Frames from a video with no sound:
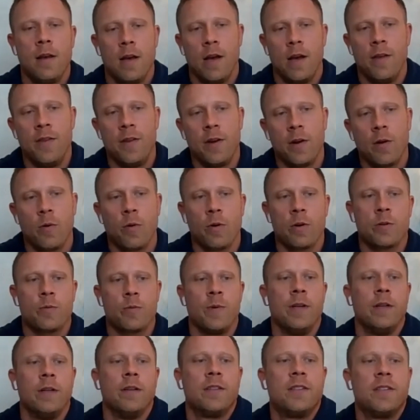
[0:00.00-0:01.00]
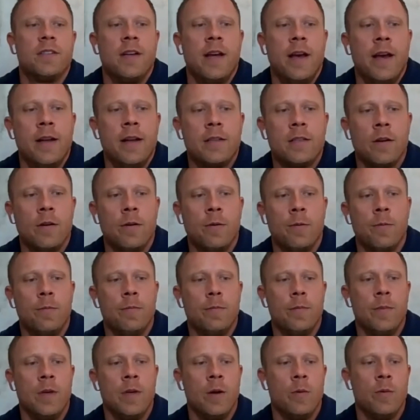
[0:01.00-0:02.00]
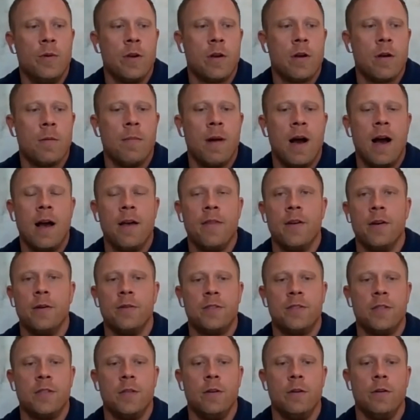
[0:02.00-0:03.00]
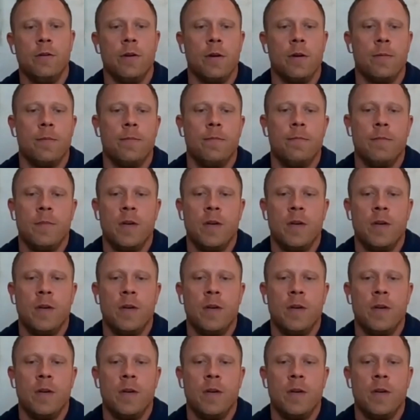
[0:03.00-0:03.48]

And then of course, real estate. So, when you combine those two,